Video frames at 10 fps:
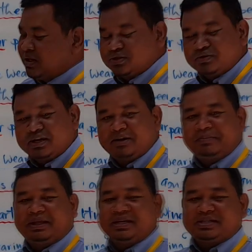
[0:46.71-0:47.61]
So
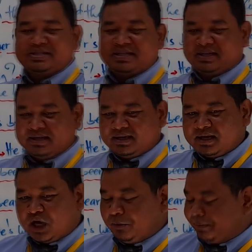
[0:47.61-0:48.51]
now please
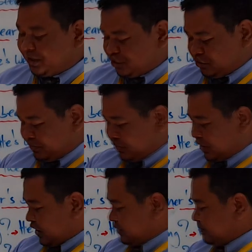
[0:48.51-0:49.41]
open your book
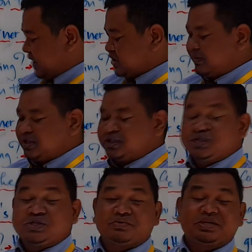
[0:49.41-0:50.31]
on page
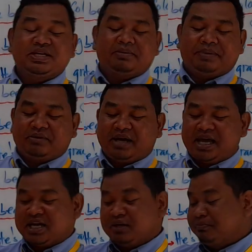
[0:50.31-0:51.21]
23 about
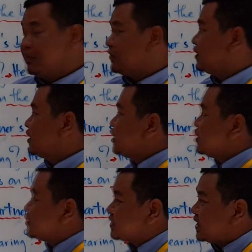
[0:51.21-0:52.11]
hang out book.
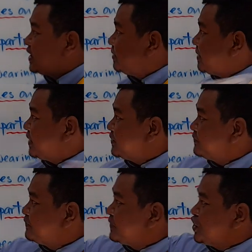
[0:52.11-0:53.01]
You study
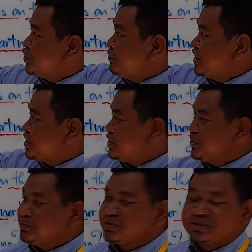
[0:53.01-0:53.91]
about unit
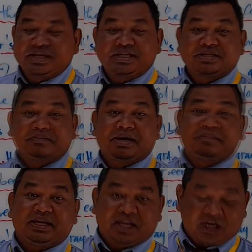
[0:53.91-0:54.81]
2, says about
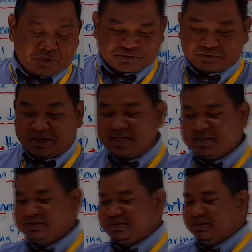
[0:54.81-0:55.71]
my clothes, right?